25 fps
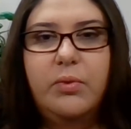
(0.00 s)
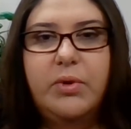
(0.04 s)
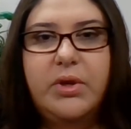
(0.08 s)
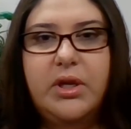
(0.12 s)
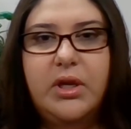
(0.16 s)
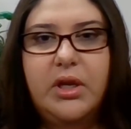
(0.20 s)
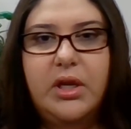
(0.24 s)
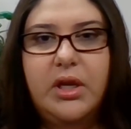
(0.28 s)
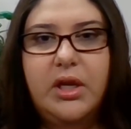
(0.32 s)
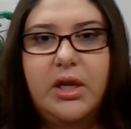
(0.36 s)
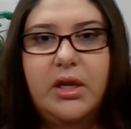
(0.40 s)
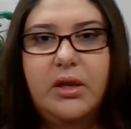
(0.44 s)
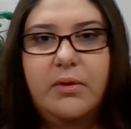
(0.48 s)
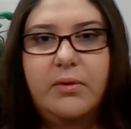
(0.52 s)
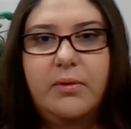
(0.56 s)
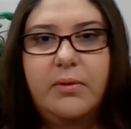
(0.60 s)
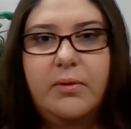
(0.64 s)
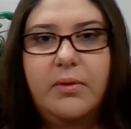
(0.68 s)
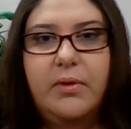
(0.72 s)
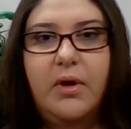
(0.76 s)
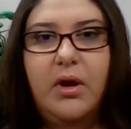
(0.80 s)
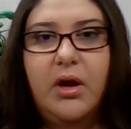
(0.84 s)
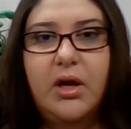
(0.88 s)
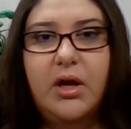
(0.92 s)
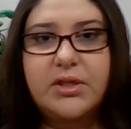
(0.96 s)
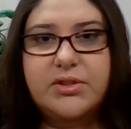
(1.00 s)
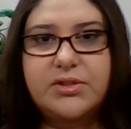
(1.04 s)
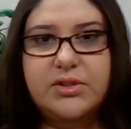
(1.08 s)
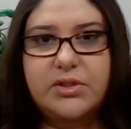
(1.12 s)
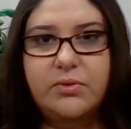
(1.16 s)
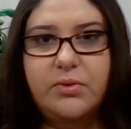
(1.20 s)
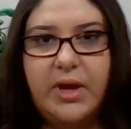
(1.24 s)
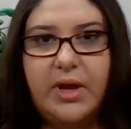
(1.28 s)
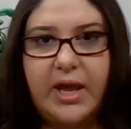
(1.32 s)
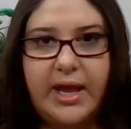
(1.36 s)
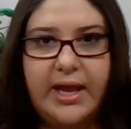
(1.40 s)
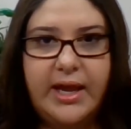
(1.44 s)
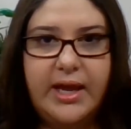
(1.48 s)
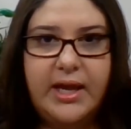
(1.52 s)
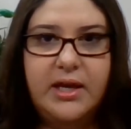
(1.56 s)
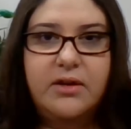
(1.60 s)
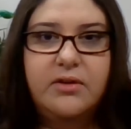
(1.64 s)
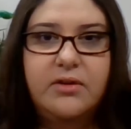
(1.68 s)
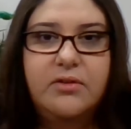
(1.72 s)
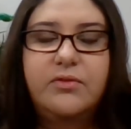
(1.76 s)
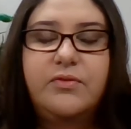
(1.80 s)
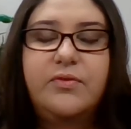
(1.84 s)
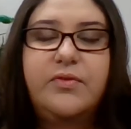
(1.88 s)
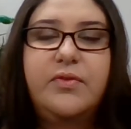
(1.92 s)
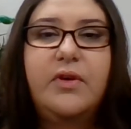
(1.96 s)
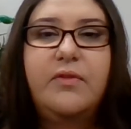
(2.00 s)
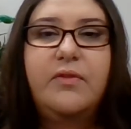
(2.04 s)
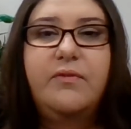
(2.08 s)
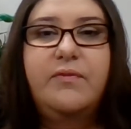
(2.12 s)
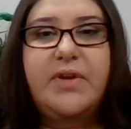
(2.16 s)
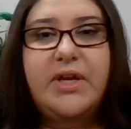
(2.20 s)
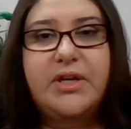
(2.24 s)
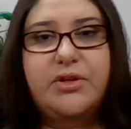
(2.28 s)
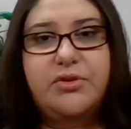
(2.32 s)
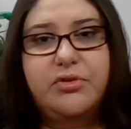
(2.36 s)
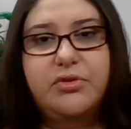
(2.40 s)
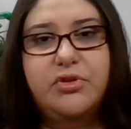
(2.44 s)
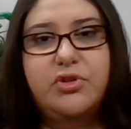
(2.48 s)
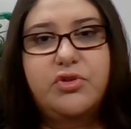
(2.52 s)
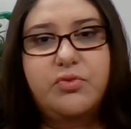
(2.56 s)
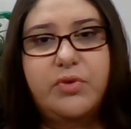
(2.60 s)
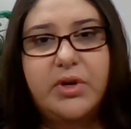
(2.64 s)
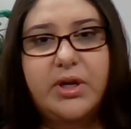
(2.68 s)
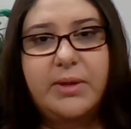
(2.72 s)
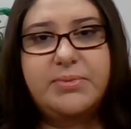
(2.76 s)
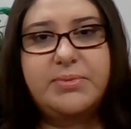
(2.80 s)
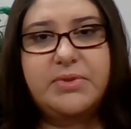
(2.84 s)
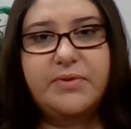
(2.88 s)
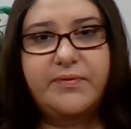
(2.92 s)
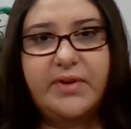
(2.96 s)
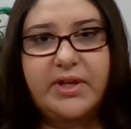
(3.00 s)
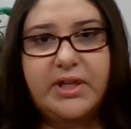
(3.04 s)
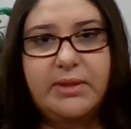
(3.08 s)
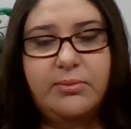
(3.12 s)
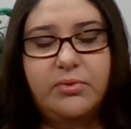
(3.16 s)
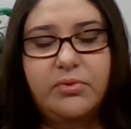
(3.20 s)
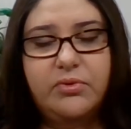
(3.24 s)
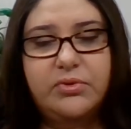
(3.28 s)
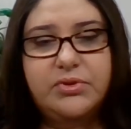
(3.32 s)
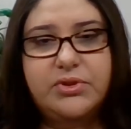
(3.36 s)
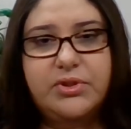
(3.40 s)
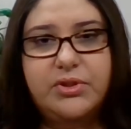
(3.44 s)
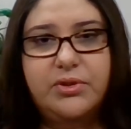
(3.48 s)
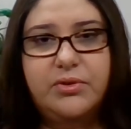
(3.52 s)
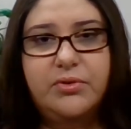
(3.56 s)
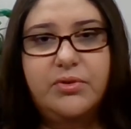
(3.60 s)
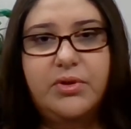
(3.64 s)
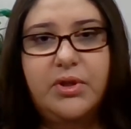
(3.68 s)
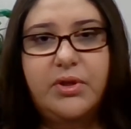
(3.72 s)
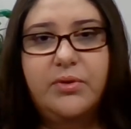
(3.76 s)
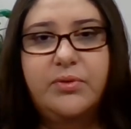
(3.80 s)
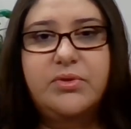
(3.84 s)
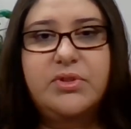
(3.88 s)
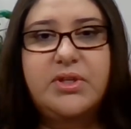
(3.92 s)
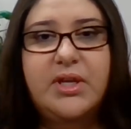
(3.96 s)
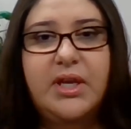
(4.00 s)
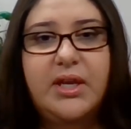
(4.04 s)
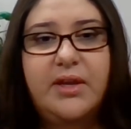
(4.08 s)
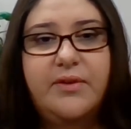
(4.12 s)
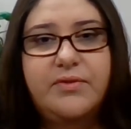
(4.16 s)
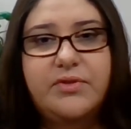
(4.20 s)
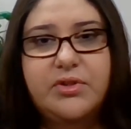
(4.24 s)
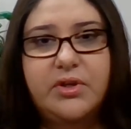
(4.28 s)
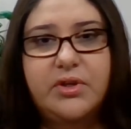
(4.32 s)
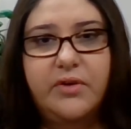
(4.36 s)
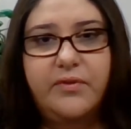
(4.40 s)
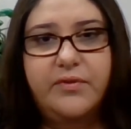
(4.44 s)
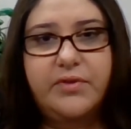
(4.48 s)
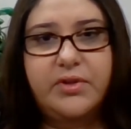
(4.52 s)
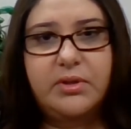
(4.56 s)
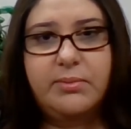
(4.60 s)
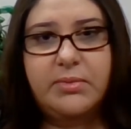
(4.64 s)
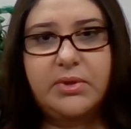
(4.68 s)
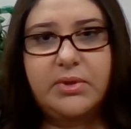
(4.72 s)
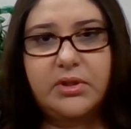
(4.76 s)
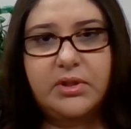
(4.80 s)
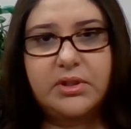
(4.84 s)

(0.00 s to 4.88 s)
We also have veterans reps available to those that have served in the